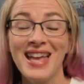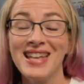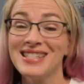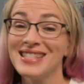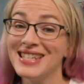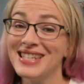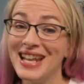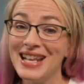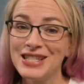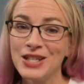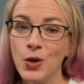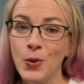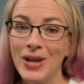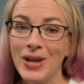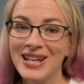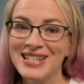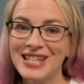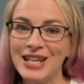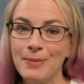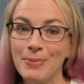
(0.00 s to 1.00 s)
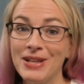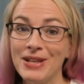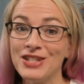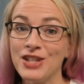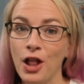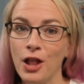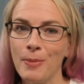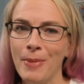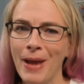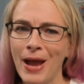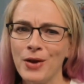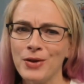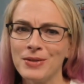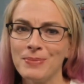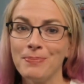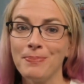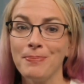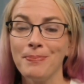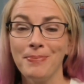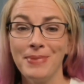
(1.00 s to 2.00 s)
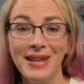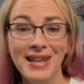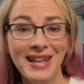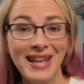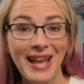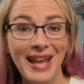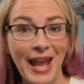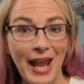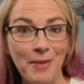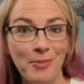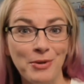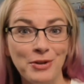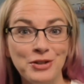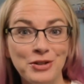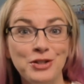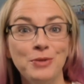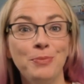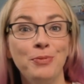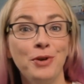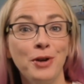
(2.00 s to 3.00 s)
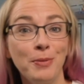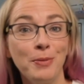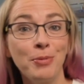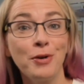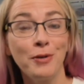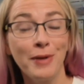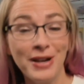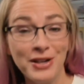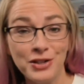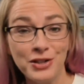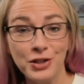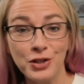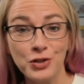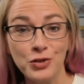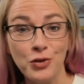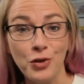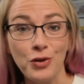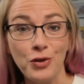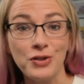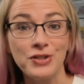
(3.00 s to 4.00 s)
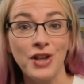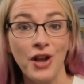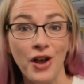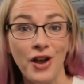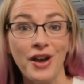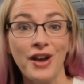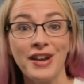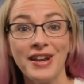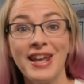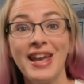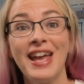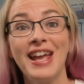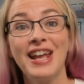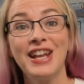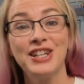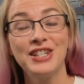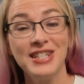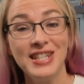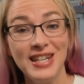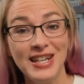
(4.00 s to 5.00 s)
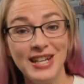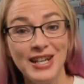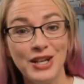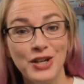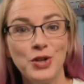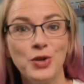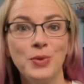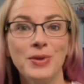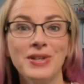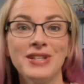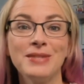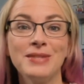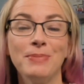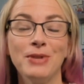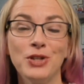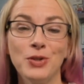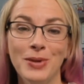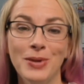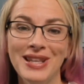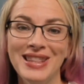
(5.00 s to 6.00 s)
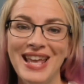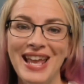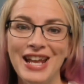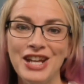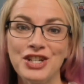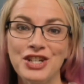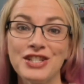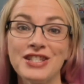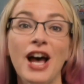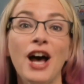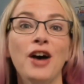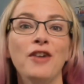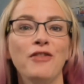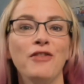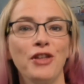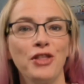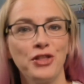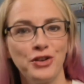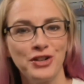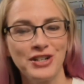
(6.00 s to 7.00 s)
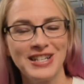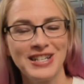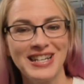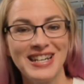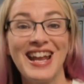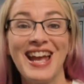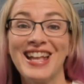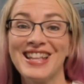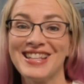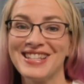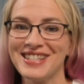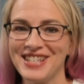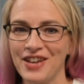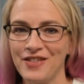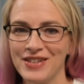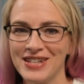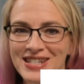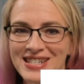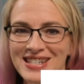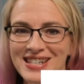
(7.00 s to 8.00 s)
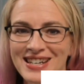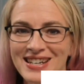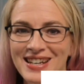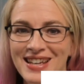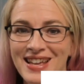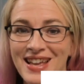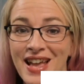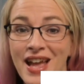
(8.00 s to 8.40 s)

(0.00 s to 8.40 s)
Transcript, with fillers: Today's quick tip is all about being able to put parental controls on a teen who is between the ages of 13 and 17.